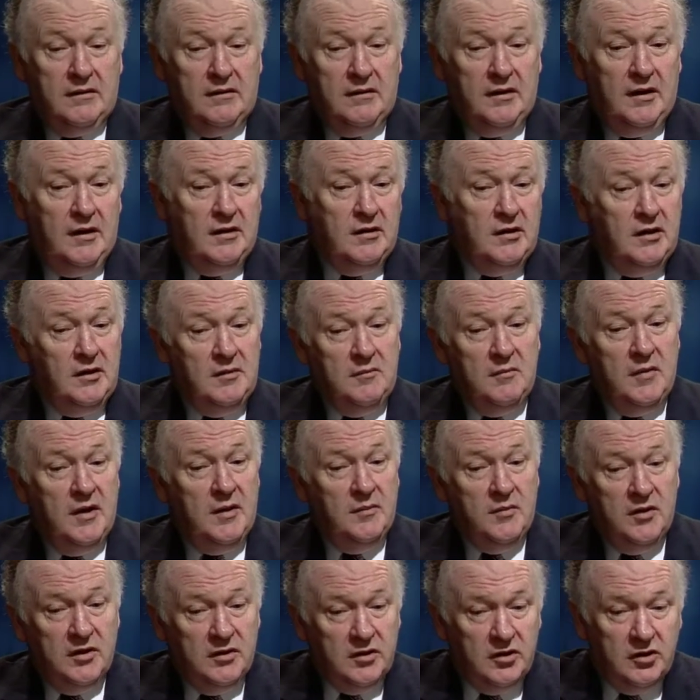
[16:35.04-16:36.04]
indeed
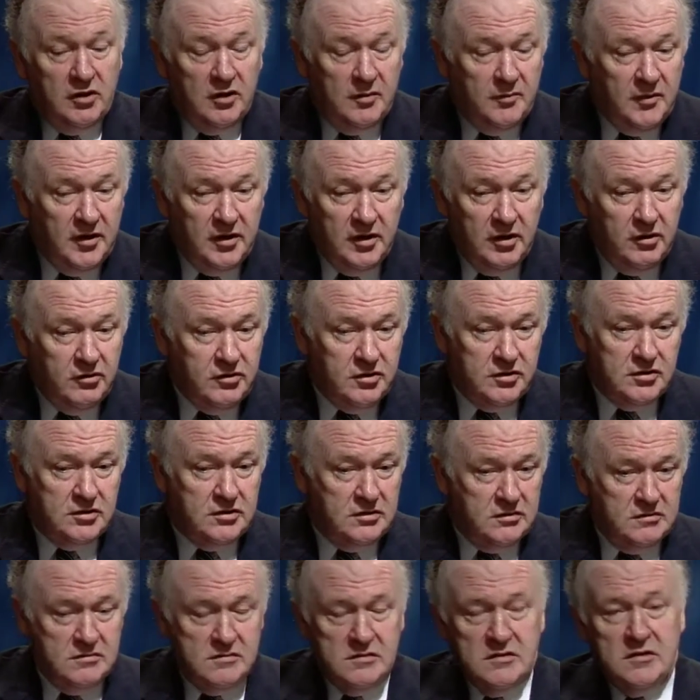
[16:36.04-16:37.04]
maybe at the time unnoticed,